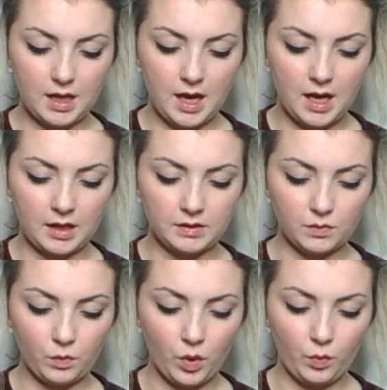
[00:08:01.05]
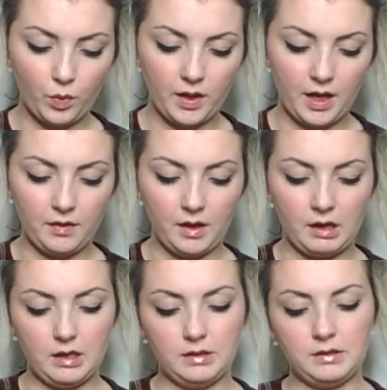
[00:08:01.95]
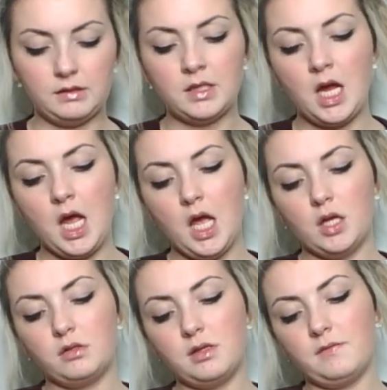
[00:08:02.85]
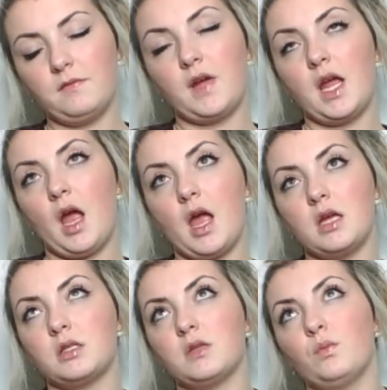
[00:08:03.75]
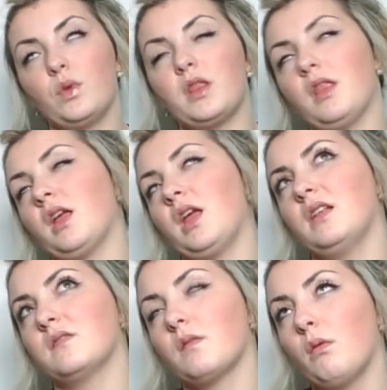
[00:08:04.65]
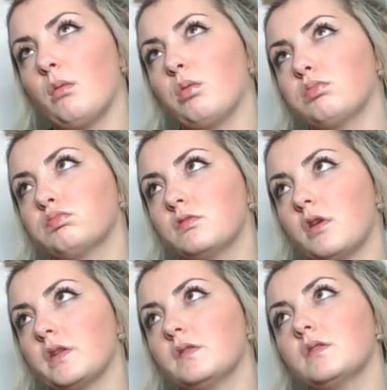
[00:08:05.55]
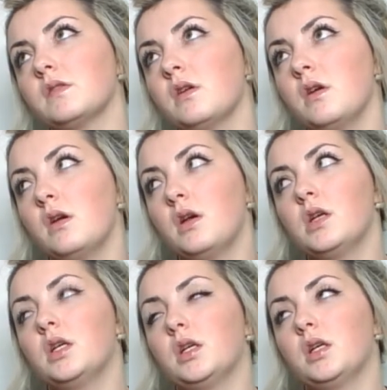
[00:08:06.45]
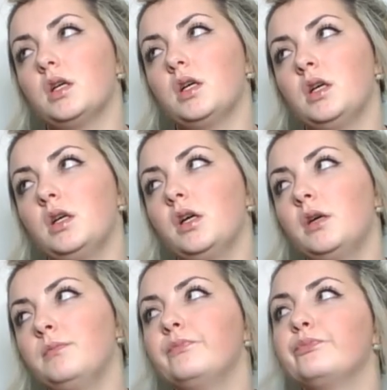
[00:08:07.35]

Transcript: and one without the kids. Dream vacation with the kids. Oh, Christ. Um,